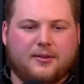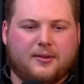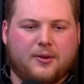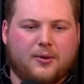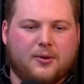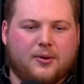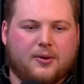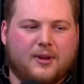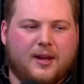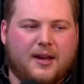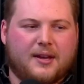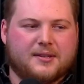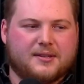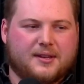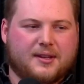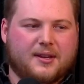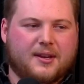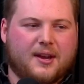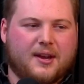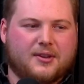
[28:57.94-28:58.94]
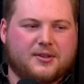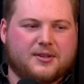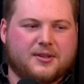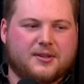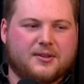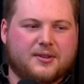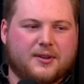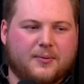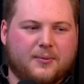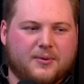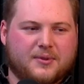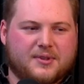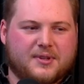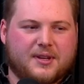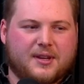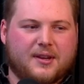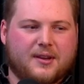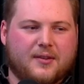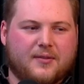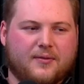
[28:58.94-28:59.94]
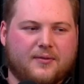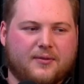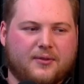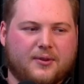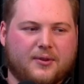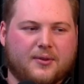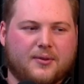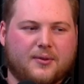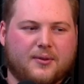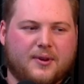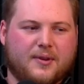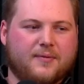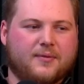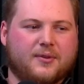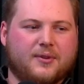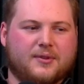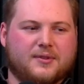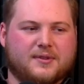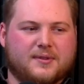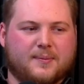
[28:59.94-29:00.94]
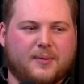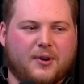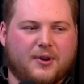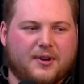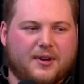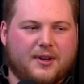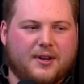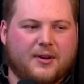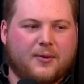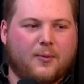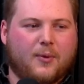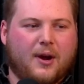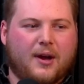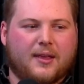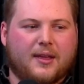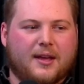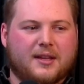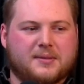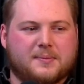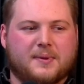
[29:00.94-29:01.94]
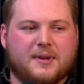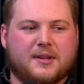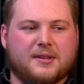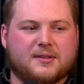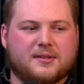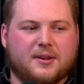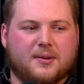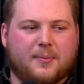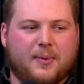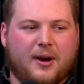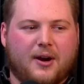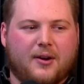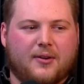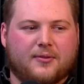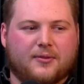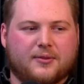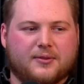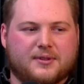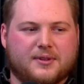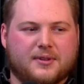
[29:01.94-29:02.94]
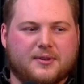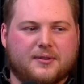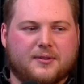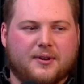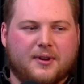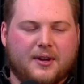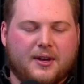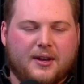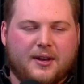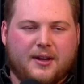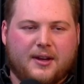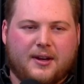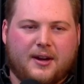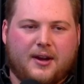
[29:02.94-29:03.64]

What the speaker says: localized connection that we're seeing through influencer marketing, and why that's being so powerful too, and